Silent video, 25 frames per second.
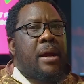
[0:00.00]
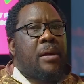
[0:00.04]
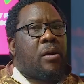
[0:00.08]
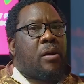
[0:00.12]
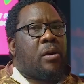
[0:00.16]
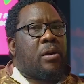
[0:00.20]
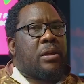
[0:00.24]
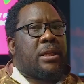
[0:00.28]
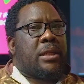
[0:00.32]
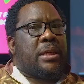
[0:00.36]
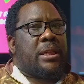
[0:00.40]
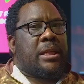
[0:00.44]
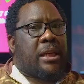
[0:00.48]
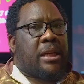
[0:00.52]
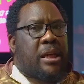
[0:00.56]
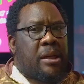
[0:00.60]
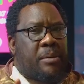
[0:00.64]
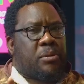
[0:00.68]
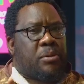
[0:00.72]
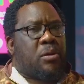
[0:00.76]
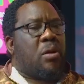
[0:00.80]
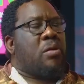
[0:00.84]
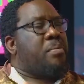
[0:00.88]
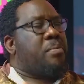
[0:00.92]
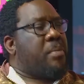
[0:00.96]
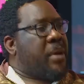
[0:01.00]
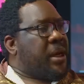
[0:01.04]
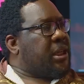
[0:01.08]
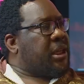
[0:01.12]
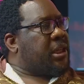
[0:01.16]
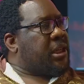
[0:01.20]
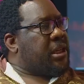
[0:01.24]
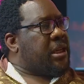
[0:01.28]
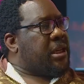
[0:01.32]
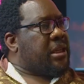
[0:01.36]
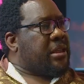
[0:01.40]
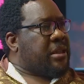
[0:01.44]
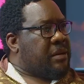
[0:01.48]
because he keeps on
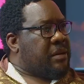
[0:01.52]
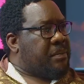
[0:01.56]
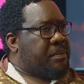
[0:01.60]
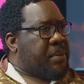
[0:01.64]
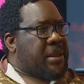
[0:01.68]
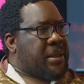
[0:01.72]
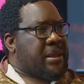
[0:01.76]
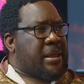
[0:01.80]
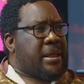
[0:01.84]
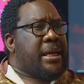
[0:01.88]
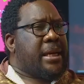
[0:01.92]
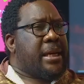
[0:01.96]
mentioning it in passing.